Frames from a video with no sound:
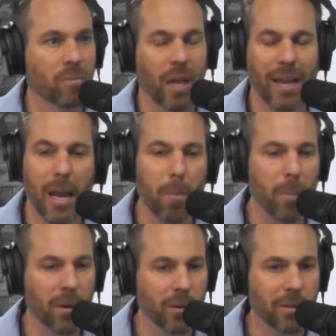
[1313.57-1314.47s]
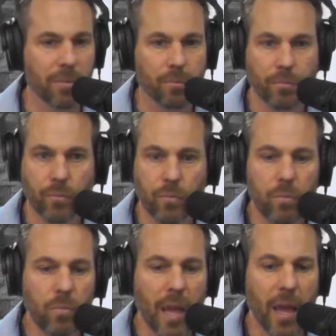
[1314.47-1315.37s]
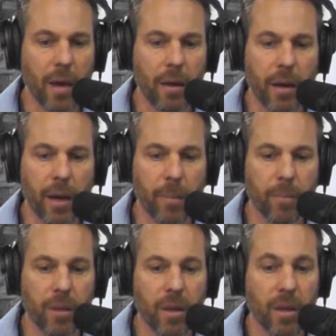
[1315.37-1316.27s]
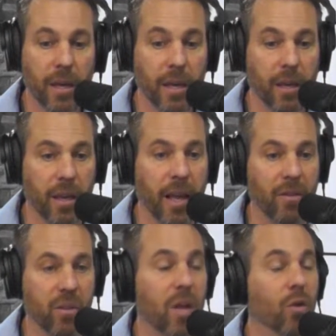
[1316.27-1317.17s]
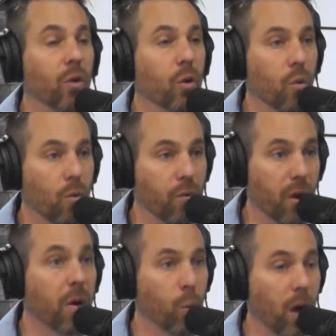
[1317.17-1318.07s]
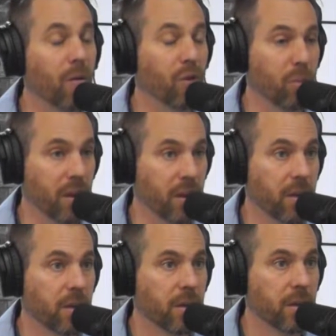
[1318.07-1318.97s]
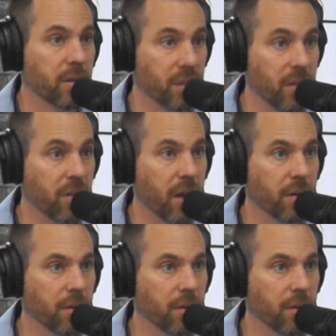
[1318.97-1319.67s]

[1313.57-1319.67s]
I got it built. And it has done very well for me since then.